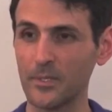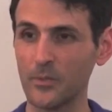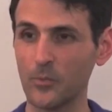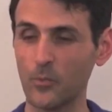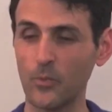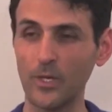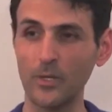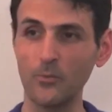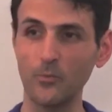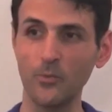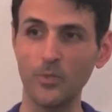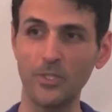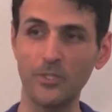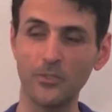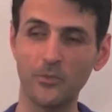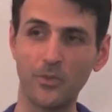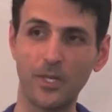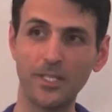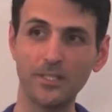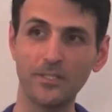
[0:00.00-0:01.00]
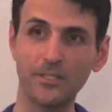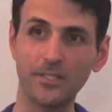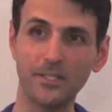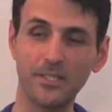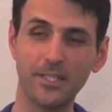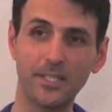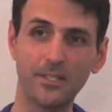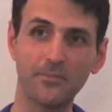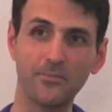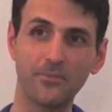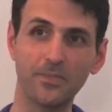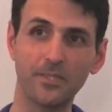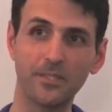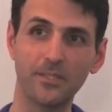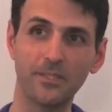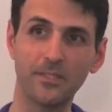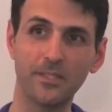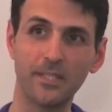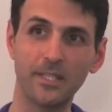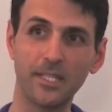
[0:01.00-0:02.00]
when we trust enough
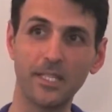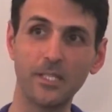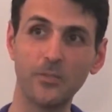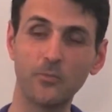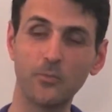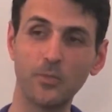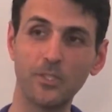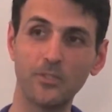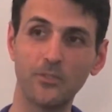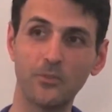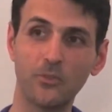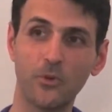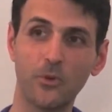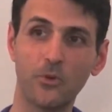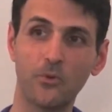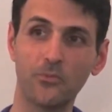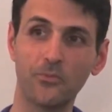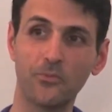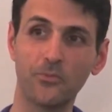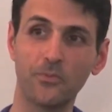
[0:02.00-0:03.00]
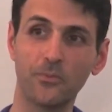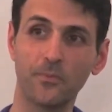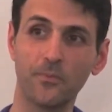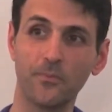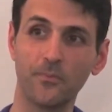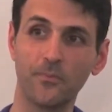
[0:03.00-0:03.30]
and resolve